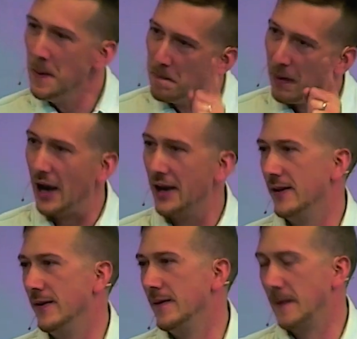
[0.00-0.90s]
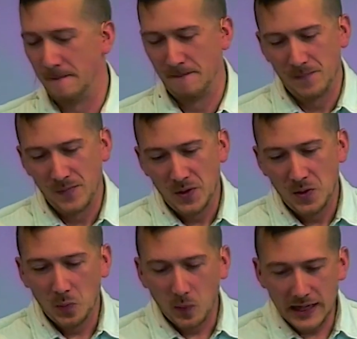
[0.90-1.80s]
But
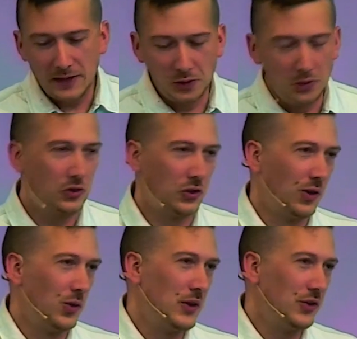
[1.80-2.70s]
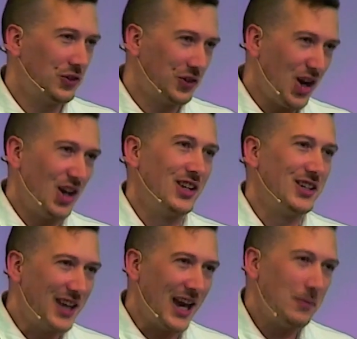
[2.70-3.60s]
we do so with certain
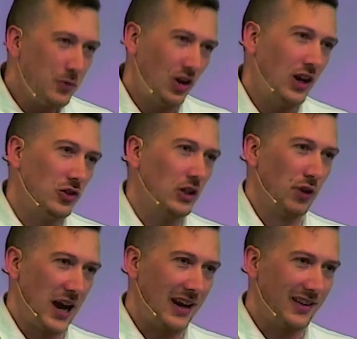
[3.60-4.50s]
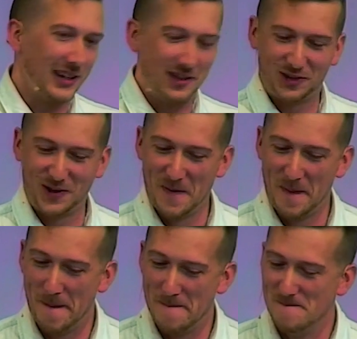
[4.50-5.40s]
game changing realities.
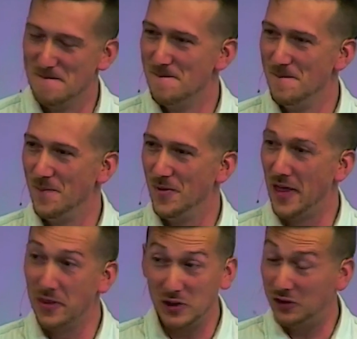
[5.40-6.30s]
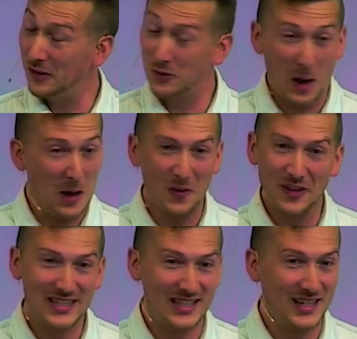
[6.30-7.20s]
And we should dwell on
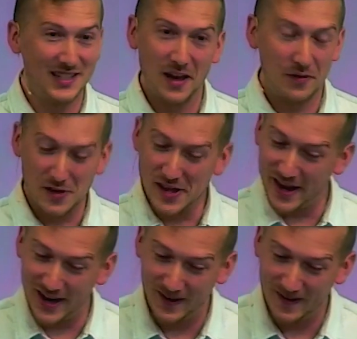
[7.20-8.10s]
these things every day.